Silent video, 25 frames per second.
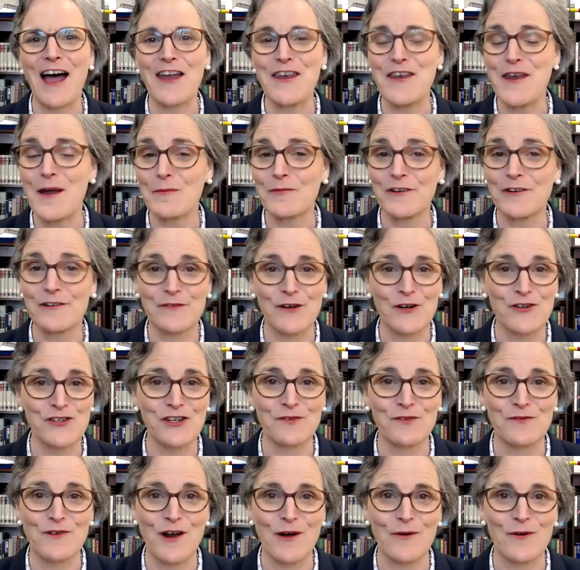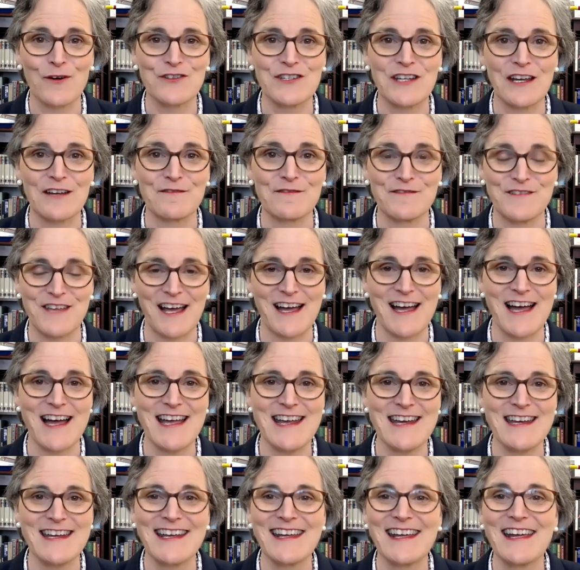A number of ocean rowers have
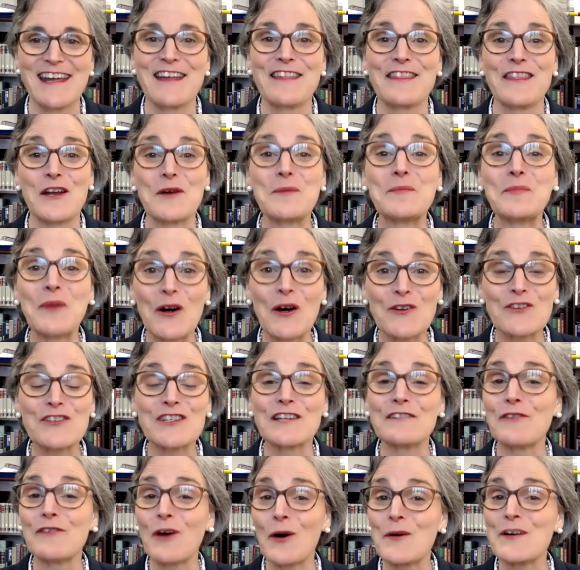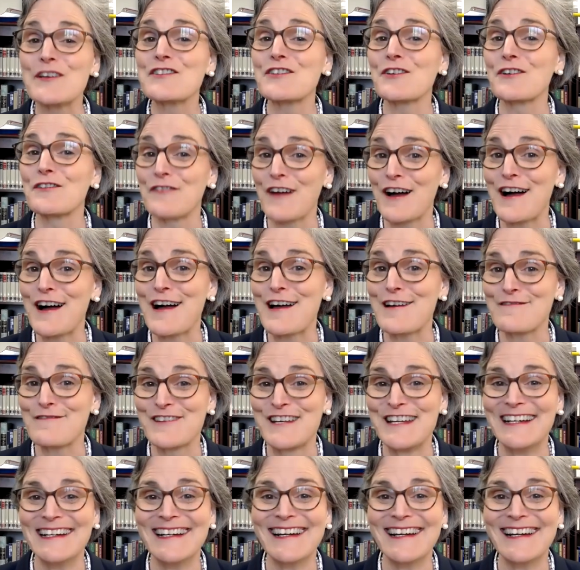died. Their boats have always survived.